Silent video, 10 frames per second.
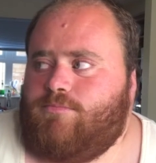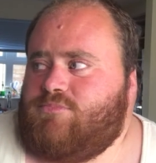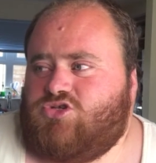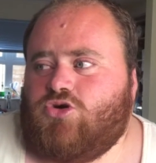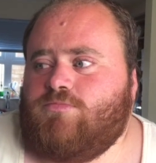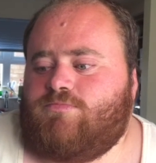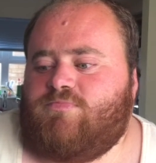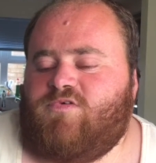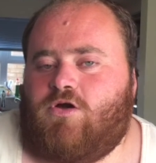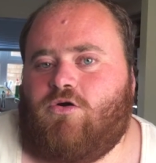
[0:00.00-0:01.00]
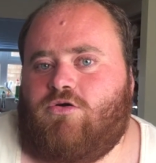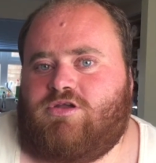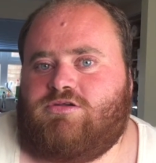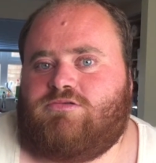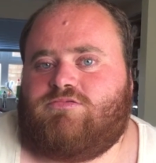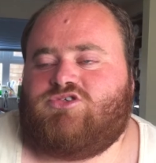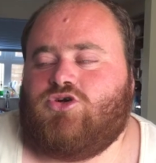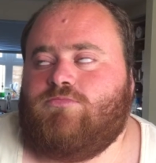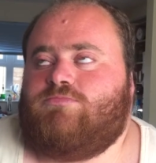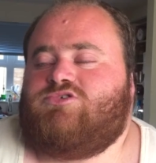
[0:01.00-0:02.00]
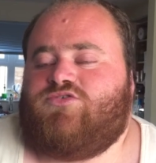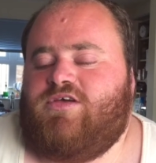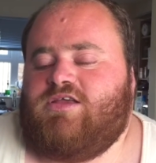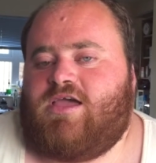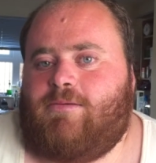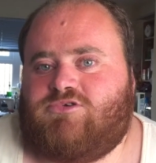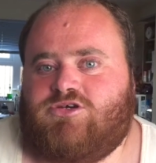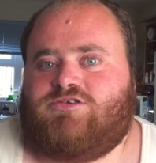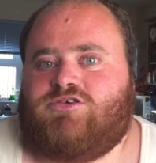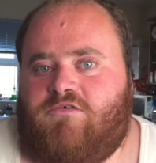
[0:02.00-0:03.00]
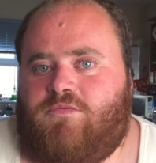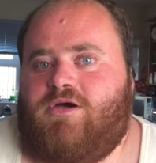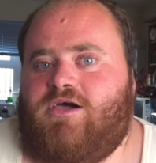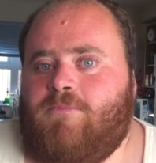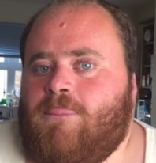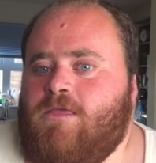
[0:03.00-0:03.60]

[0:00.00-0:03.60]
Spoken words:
Some screen capture software